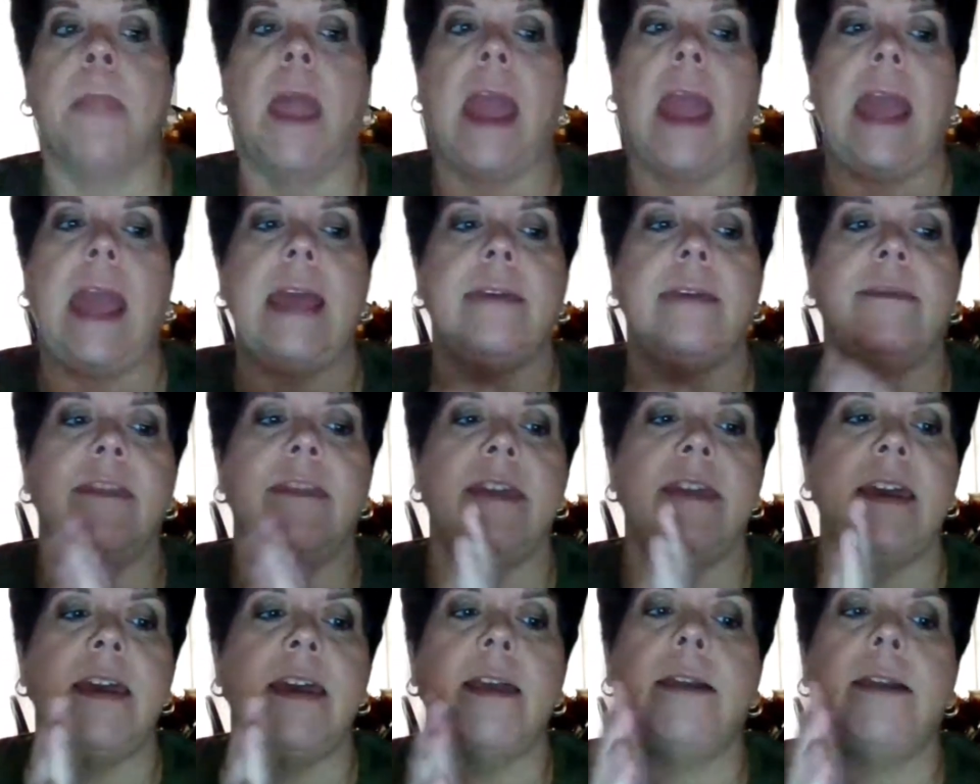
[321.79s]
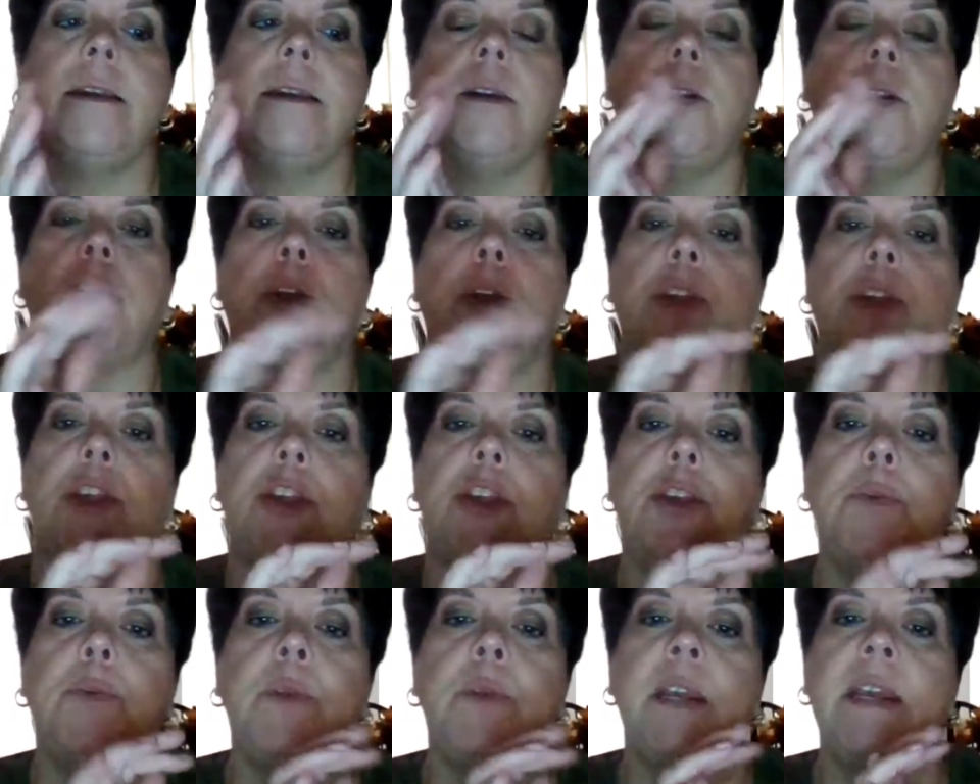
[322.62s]
And then
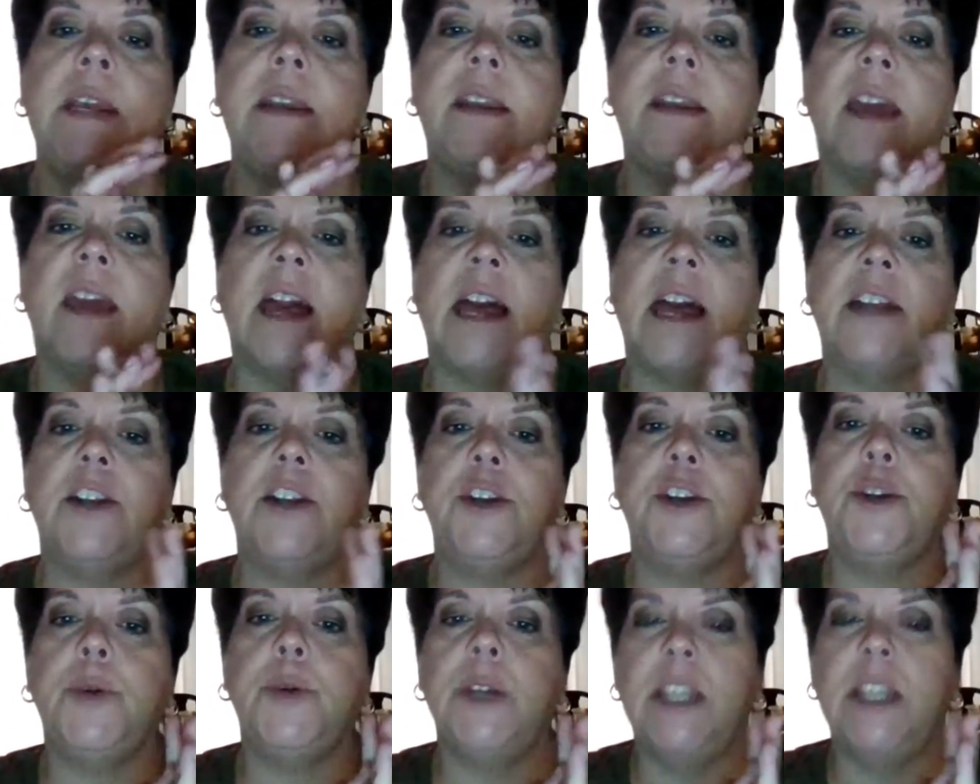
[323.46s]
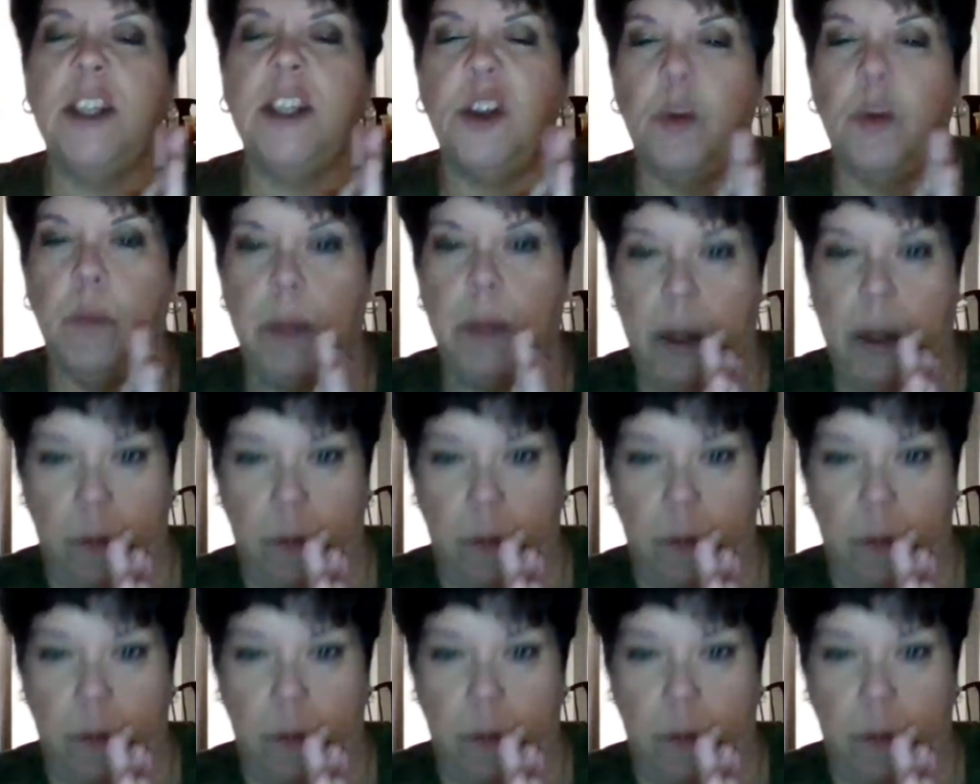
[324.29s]
you need to kind of do a little bit